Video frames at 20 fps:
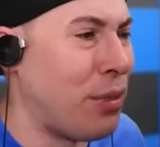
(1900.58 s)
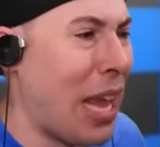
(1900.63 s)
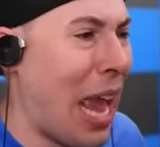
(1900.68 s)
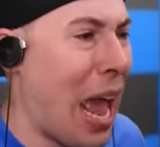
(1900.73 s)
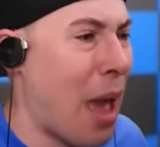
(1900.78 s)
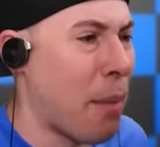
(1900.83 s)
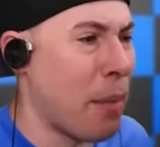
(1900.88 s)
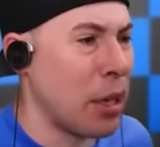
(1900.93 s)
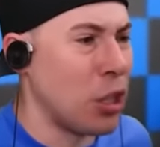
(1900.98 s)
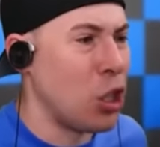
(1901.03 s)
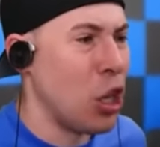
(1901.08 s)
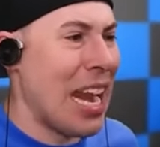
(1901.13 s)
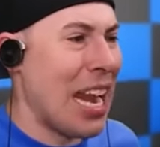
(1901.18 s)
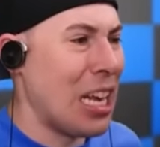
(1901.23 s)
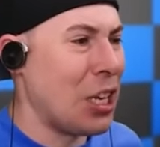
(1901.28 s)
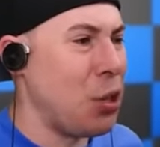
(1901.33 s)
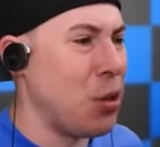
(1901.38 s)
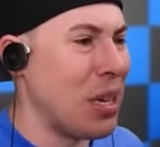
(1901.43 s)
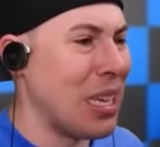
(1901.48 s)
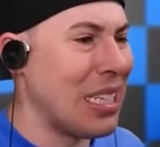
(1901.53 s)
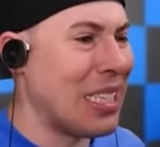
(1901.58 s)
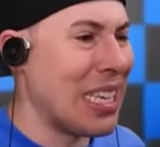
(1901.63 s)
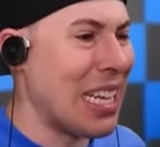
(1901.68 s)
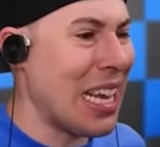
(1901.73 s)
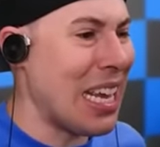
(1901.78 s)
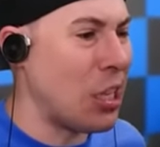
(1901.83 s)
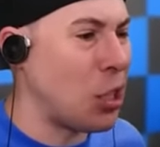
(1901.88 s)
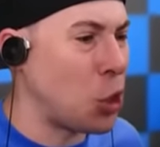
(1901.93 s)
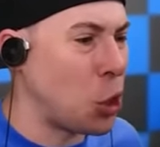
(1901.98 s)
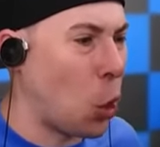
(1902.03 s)
of damage. And as you can see,
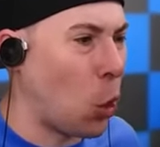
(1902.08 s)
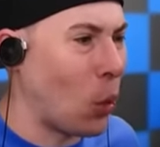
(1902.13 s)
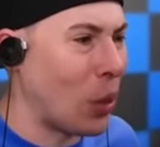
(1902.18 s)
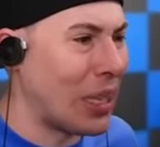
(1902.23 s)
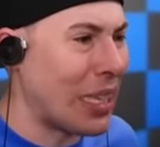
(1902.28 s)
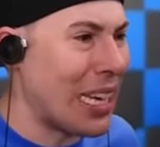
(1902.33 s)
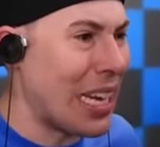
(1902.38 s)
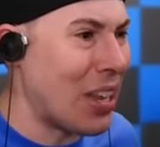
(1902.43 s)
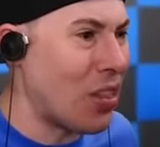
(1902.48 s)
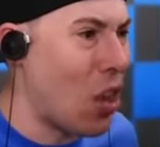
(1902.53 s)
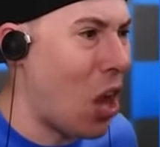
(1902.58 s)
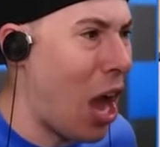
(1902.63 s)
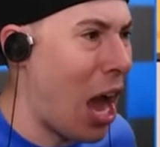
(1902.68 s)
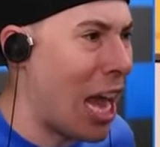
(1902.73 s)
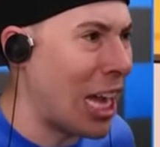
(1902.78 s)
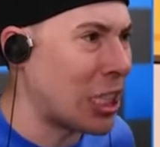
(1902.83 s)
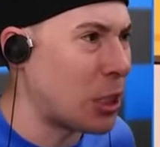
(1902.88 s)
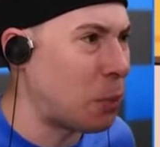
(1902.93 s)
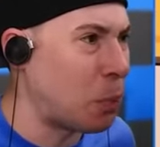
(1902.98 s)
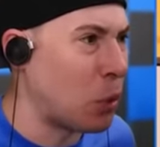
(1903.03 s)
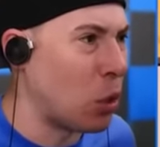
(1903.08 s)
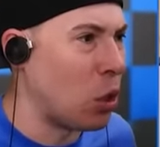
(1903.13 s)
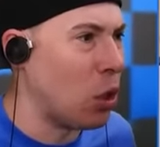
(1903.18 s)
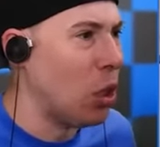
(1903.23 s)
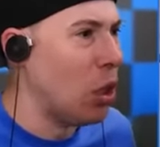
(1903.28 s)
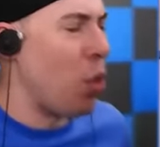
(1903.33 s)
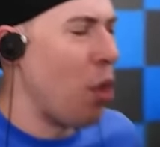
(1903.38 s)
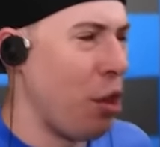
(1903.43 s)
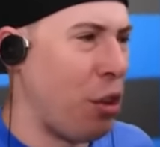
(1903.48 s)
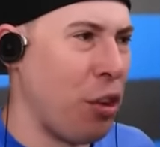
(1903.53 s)
he's currently in the
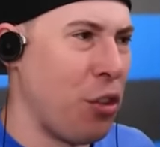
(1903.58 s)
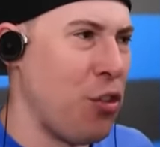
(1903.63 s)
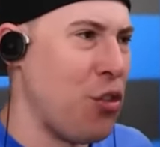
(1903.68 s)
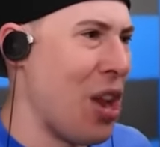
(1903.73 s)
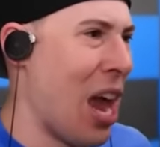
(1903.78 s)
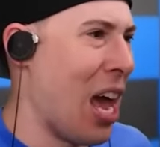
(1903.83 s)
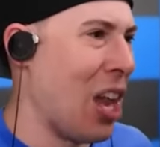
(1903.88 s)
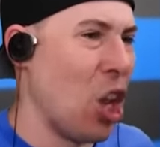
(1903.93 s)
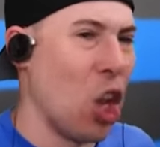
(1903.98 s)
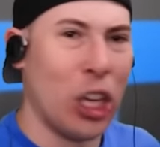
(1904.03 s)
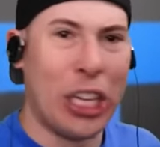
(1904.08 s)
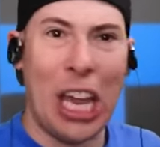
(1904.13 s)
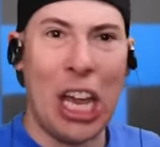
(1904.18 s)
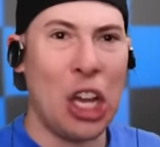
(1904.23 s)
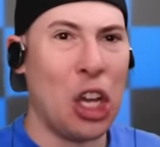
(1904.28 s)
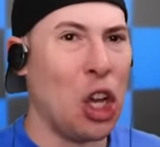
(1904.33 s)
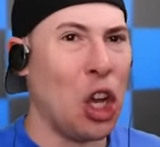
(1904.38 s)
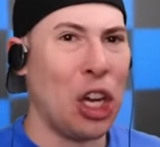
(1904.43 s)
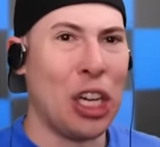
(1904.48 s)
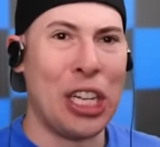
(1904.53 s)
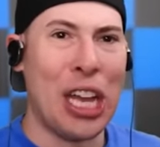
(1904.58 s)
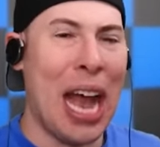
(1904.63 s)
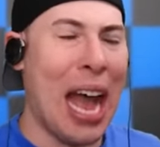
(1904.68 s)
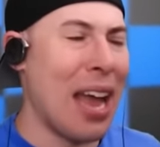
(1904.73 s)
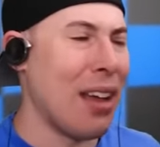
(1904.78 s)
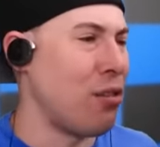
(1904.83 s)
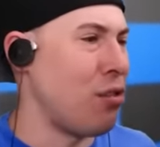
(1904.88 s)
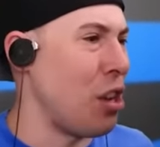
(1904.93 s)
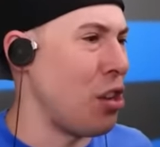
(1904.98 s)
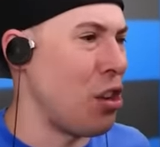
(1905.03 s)
hospital. This is not looking good,
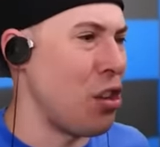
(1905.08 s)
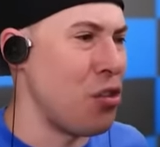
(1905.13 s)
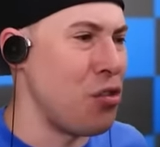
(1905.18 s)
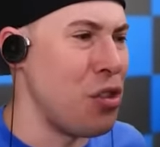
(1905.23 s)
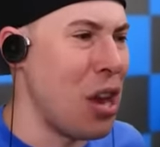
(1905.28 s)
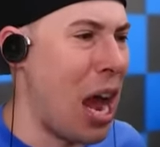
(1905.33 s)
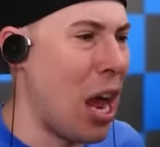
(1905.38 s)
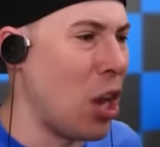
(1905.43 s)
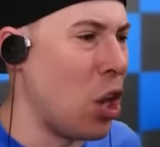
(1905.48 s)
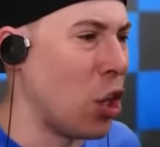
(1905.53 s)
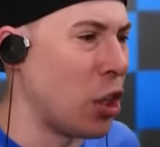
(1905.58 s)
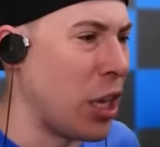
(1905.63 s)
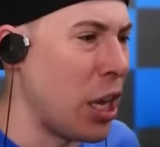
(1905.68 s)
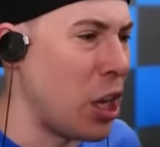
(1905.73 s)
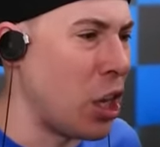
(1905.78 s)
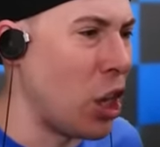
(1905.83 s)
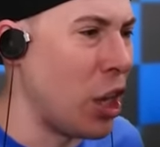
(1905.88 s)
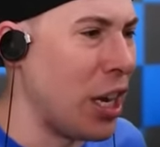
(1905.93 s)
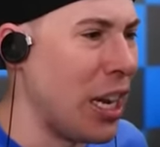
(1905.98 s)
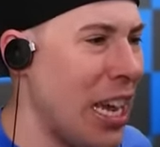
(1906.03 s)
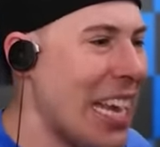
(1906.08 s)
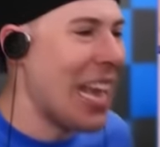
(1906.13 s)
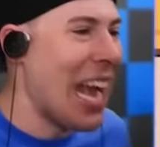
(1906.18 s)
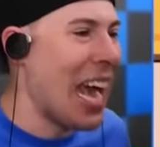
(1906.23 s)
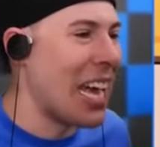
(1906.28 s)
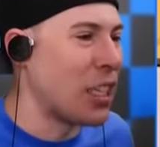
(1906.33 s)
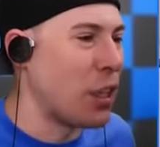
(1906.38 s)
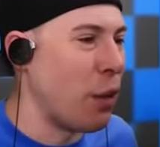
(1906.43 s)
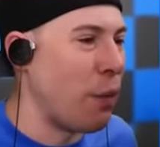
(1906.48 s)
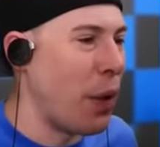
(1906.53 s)
guys. This is not looking good. He
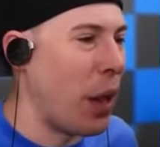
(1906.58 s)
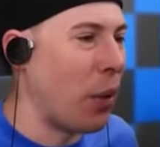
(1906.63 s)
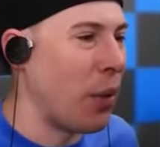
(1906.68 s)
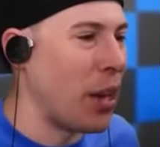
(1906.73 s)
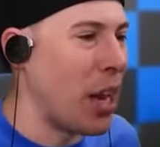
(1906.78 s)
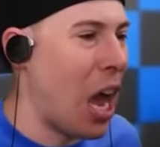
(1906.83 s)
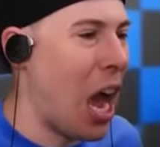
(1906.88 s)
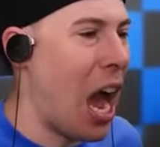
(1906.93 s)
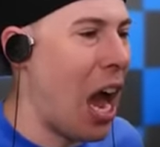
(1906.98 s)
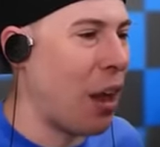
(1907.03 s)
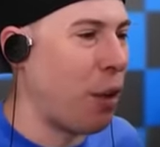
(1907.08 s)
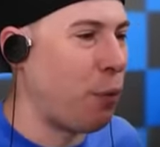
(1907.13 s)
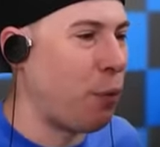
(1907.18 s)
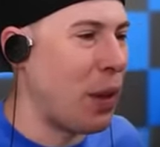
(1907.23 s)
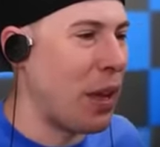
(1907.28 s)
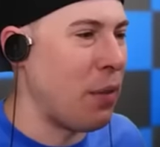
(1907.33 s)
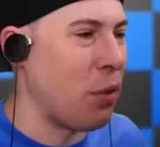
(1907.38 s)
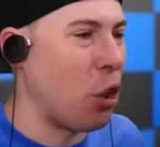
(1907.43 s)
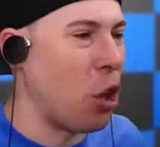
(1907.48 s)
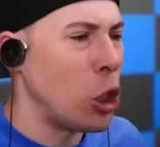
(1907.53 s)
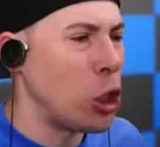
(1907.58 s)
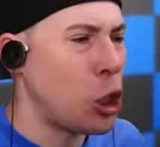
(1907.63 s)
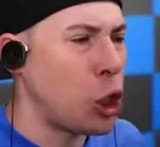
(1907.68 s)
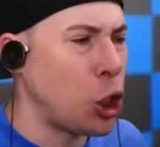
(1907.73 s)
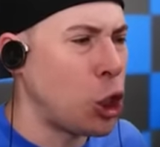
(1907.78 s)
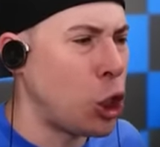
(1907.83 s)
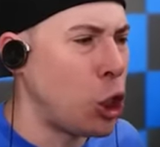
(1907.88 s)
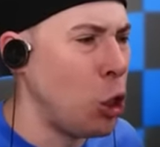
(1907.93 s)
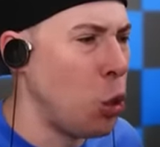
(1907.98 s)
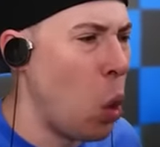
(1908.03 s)
has a very hot fever,
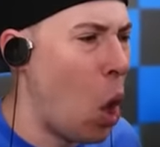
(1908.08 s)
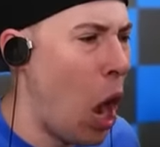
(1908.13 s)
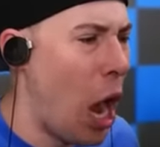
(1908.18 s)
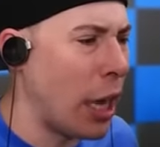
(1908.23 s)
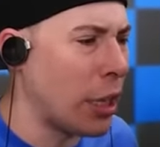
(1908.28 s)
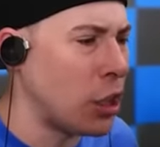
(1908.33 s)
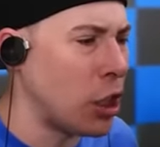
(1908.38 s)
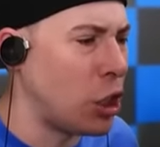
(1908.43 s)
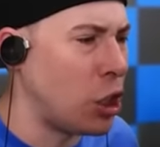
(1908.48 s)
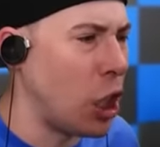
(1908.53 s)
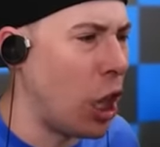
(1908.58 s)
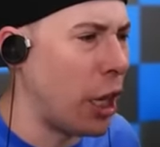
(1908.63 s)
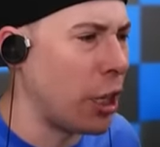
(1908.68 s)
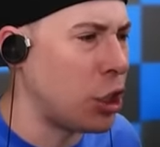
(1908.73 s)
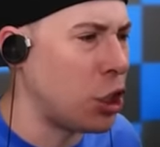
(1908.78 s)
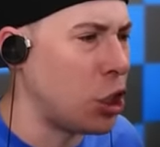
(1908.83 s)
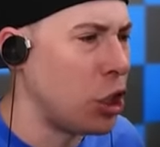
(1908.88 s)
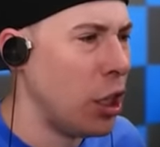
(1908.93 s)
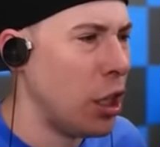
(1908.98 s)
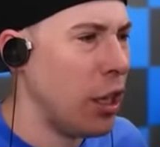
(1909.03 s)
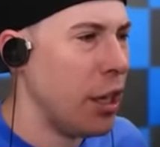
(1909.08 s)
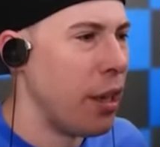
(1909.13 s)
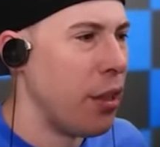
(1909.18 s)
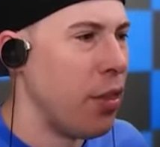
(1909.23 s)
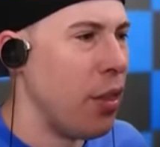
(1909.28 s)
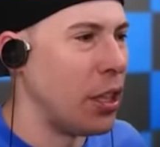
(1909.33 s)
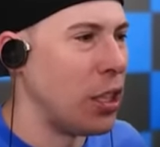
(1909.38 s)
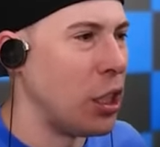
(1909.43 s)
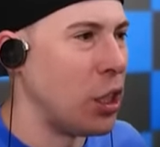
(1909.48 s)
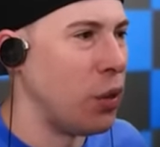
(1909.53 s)
too hot to touch.
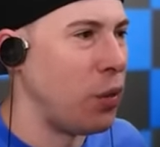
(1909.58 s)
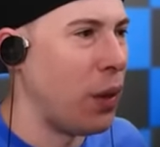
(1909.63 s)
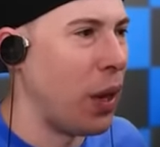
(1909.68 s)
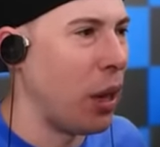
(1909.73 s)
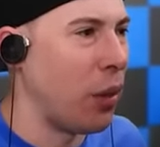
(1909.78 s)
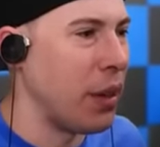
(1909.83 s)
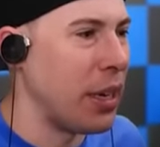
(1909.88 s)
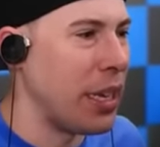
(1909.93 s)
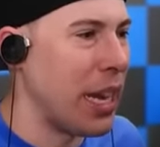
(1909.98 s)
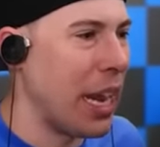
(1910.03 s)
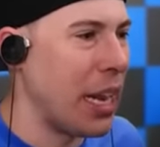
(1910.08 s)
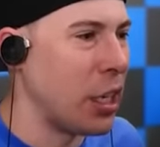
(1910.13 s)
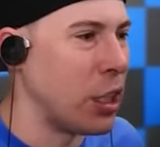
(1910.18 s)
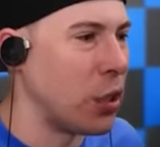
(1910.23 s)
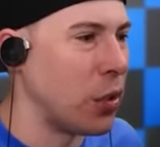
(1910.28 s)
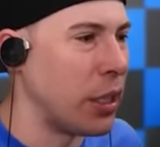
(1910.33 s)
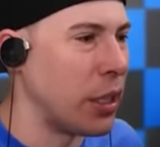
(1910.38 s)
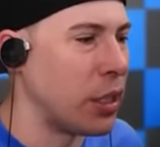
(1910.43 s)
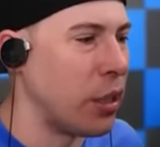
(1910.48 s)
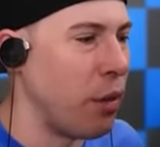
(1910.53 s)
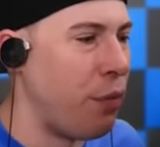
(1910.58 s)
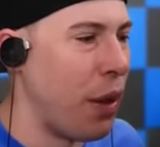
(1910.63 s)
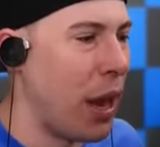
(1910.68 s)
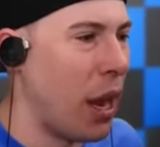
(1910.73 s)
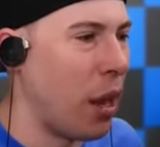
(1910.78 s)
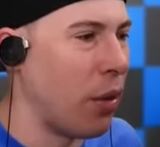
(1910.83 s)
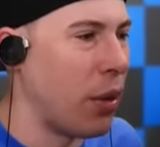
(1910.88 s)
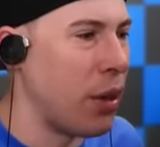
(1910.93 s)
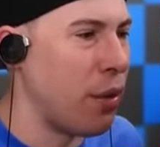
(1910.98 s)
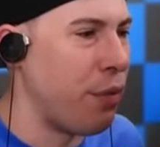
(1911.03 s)
This is very dangerous.
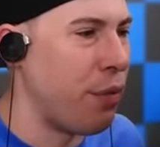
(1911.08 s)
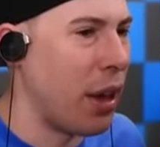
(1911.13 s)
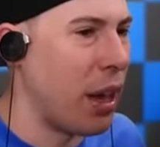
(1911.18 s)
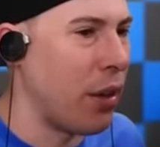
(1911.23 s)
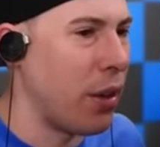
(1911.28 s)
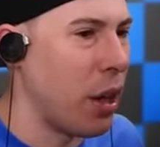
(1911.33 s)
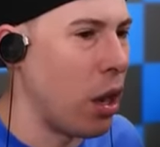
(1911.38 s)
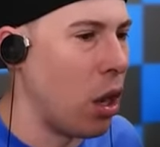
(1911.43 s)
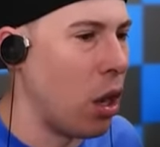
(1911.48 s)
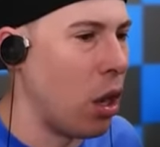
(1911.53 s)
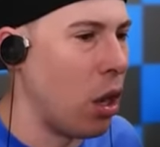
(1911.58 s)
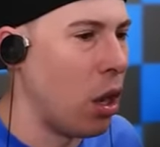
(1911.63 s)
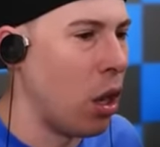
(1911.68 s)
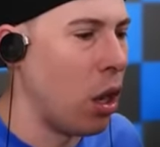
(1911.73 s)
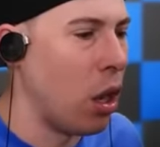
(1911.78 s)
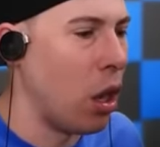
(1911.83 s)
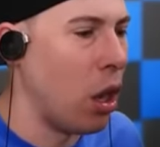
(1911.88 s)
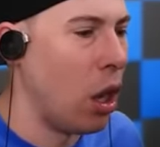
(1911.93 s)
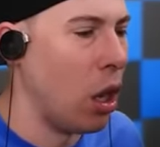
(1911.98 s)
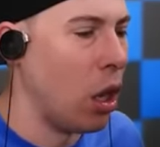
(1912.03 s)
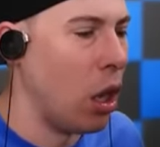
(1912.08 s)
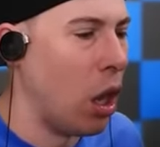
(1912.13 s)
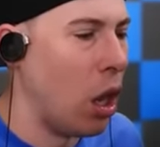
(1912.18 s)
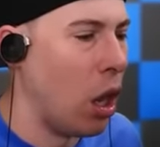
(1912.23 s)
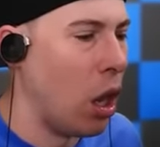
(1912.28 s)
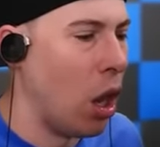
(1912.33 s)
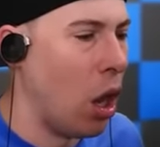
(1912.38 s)
Very, very... Oh,